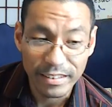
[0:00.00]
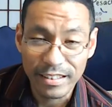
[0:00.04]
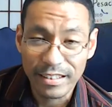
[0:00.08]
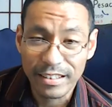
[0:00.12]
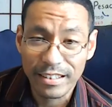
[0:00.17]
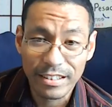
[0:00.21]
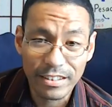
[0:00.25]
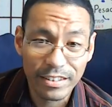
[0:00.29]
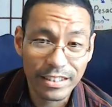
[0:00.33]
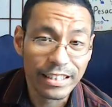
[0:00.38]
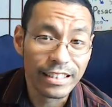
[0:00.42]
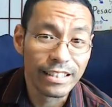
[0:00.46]

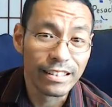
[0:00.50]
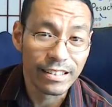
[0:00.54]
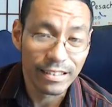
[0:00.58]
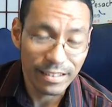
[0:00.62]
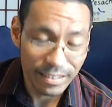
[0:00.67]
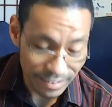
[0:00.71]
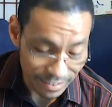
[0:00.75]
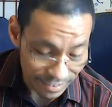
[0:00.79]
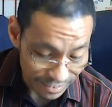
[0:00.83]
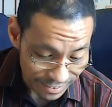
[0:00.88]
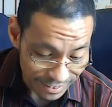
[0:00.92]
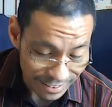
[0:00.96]
You can
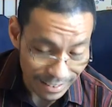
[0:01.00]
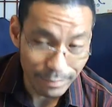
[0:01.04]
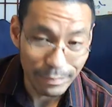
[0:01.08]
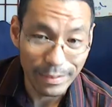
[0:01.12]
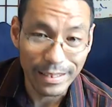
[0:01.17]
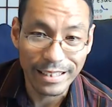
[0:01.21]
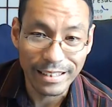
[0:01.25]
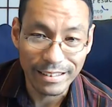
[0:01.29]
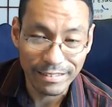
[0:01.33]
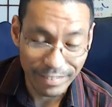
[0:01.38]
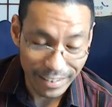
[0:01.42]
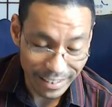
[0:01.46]
see
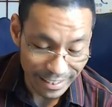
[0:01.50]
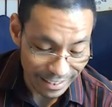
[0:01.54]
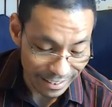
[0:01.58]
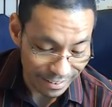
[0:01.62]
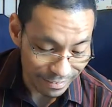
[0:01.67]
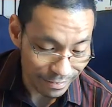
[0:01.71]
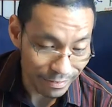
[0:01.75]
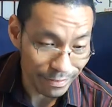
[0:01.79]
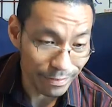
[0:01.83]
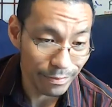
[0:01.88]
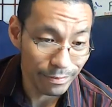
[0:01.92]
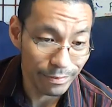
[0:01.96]
me
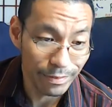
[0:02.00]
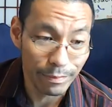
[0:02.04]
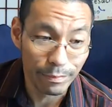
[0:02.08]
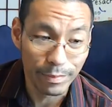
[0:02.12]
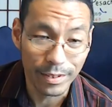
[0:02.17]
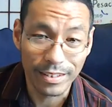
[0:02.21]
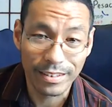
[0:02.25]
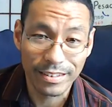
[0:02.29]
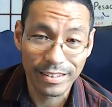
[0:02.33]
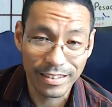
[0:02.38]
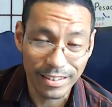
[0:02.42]
reading from the book,